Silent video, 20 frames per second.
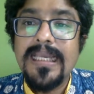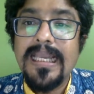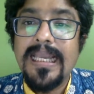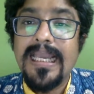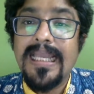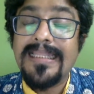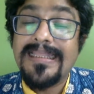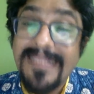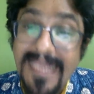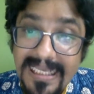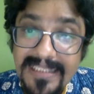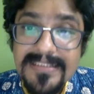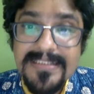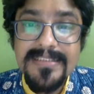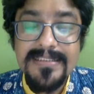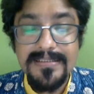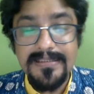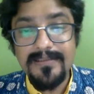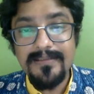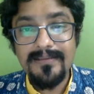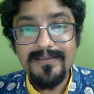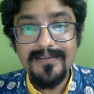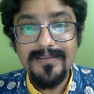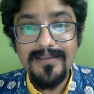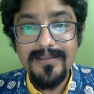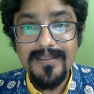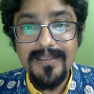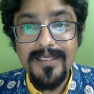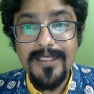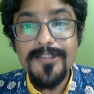And that's
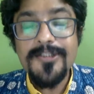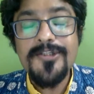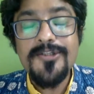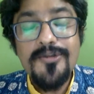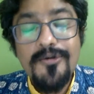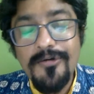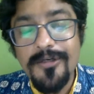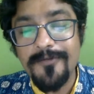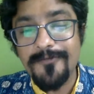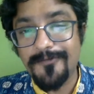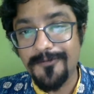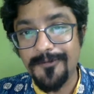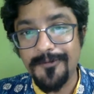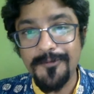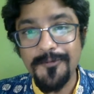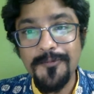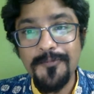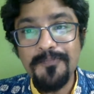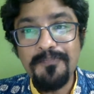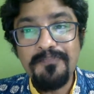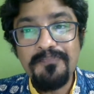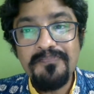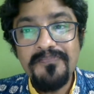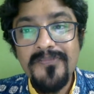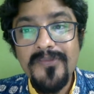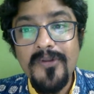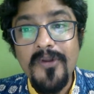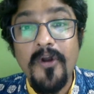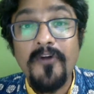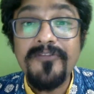a story for you
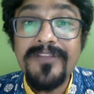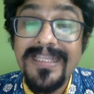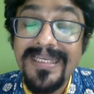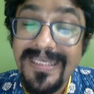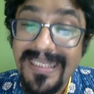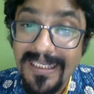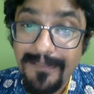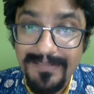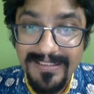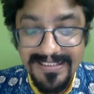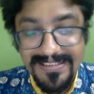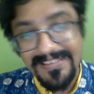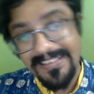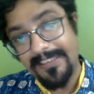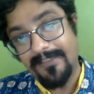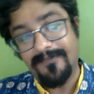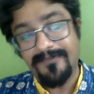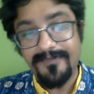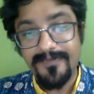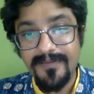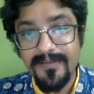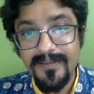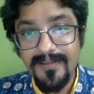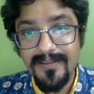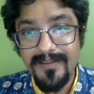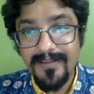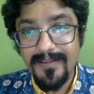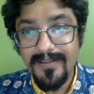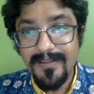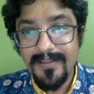of the name itself.
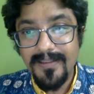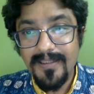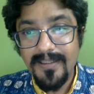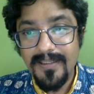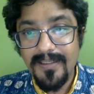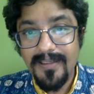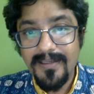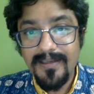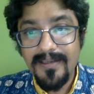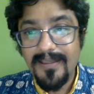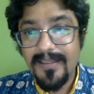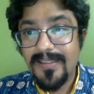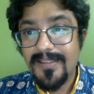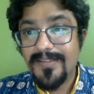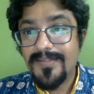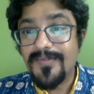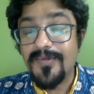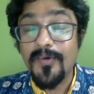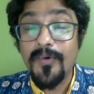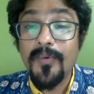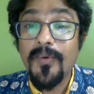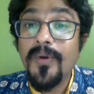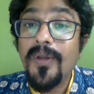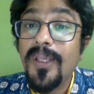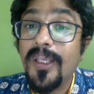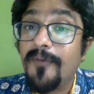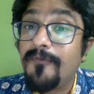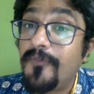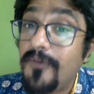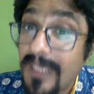So
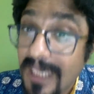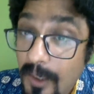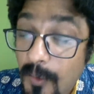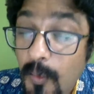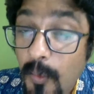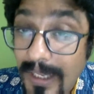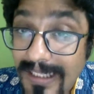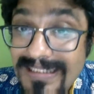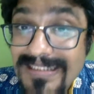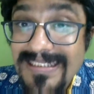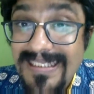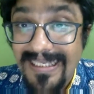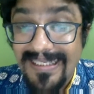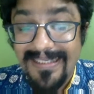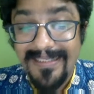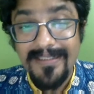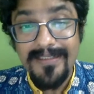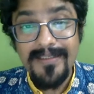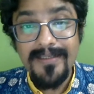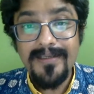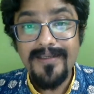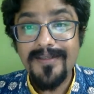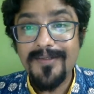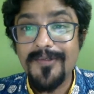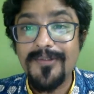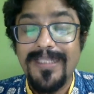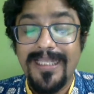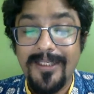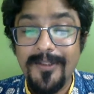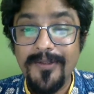if you have 1 second to
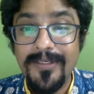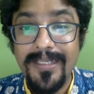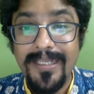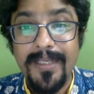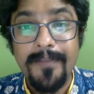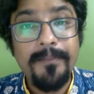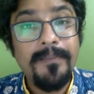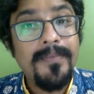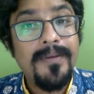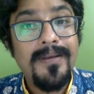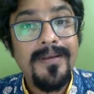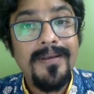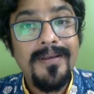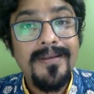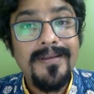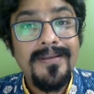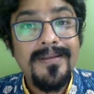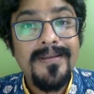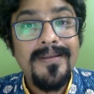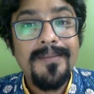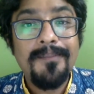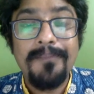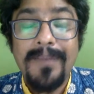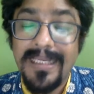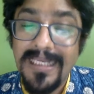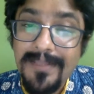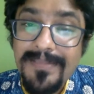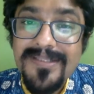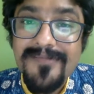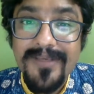tell your name, my
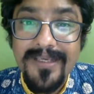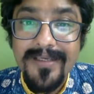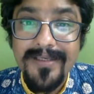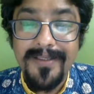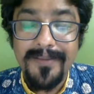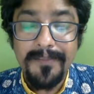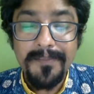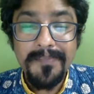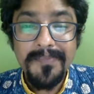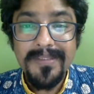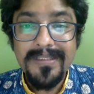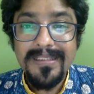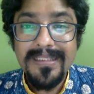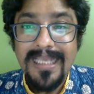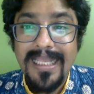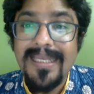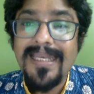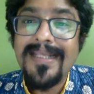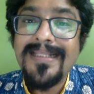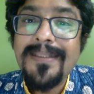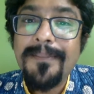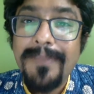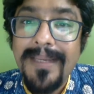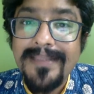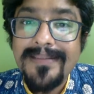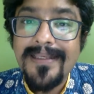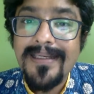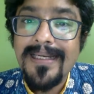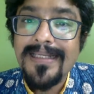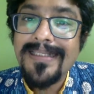name is Vikram, and like the
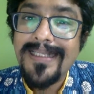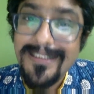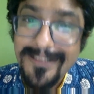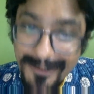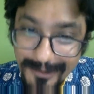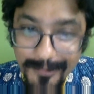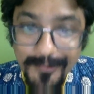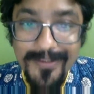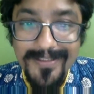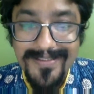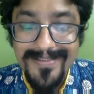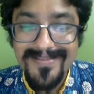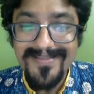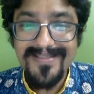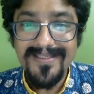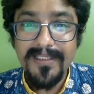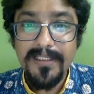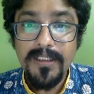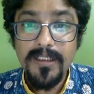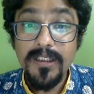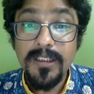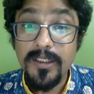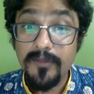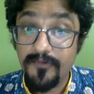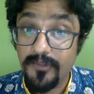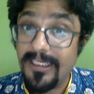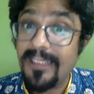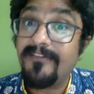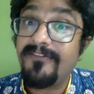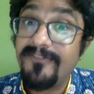Betal, I tell stories.
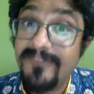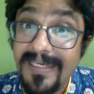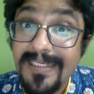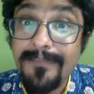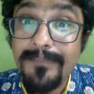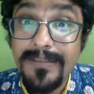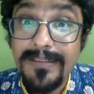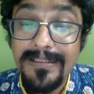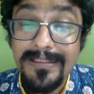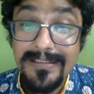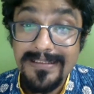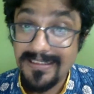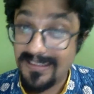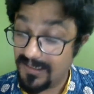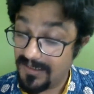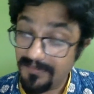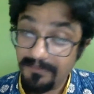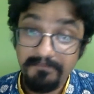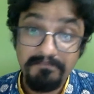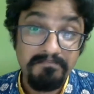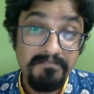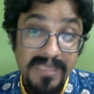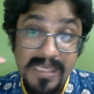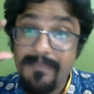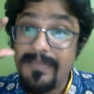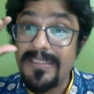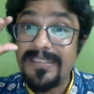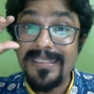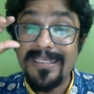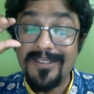You get 5 minutes,
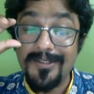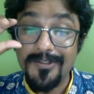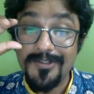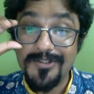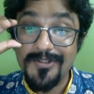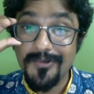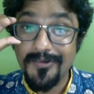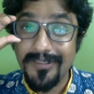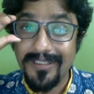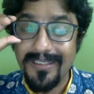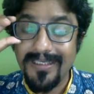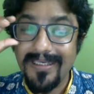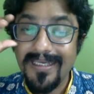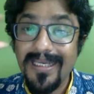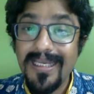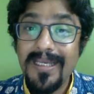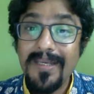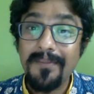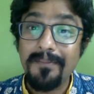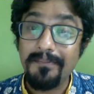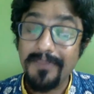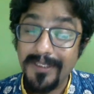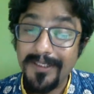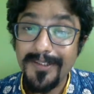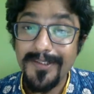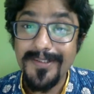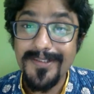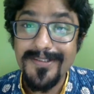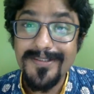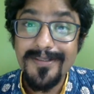maybe tell your story,
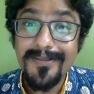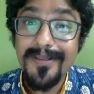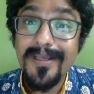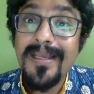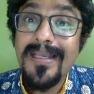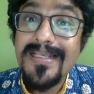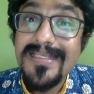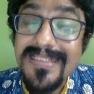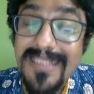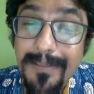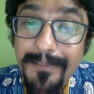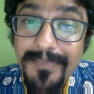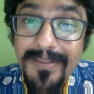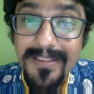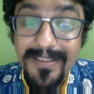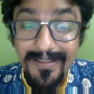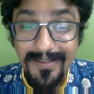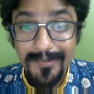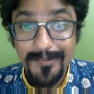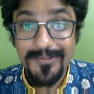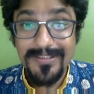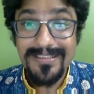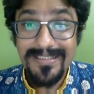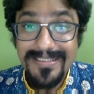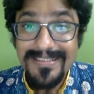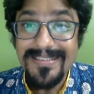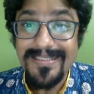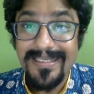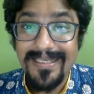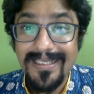because somebody who's
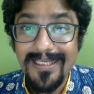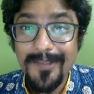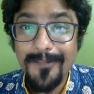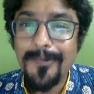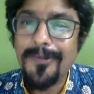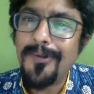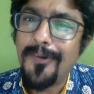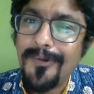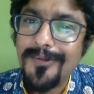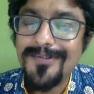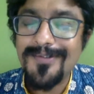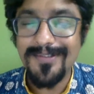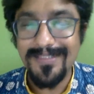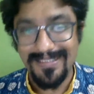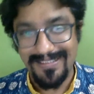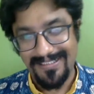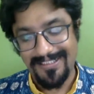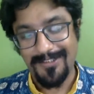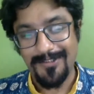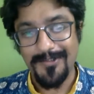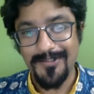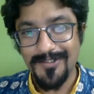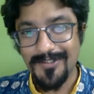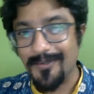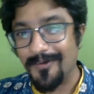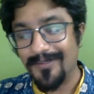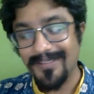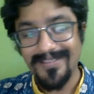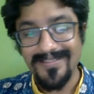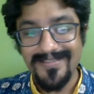listening will also connect your
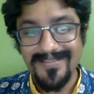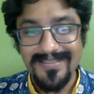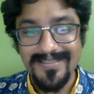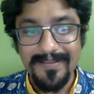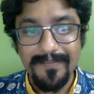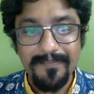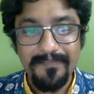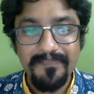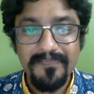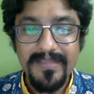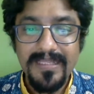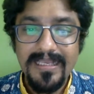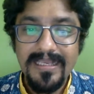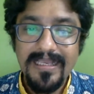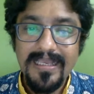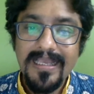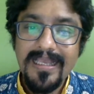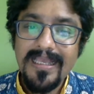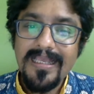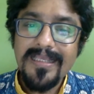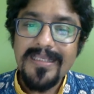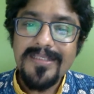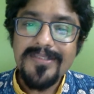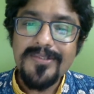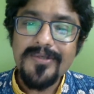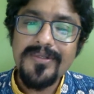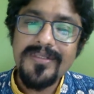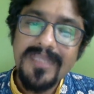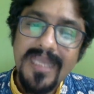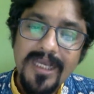stories.
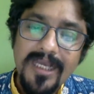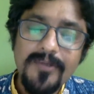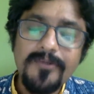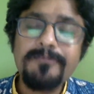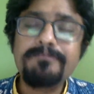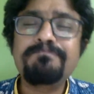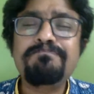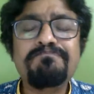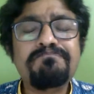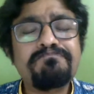So now